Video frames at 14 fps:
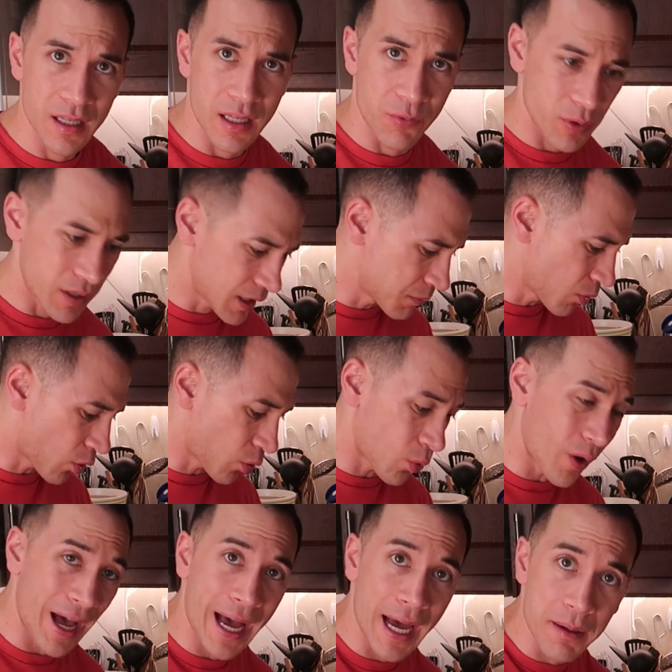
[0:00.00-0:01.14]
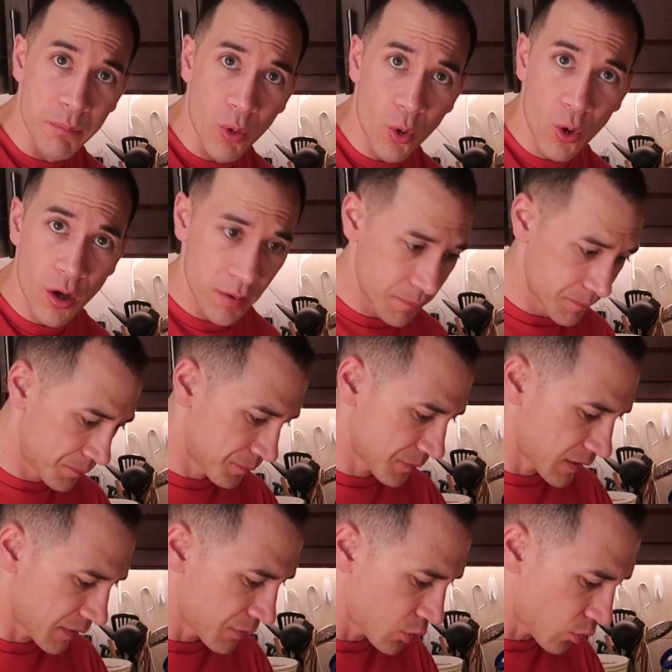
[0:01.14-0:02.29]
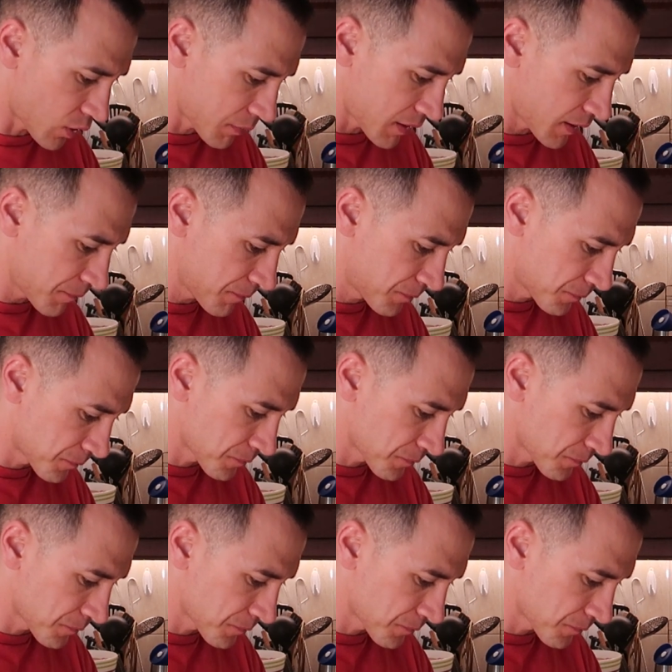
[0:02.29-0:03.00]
If we need more, we'll add more, if you know what I mean.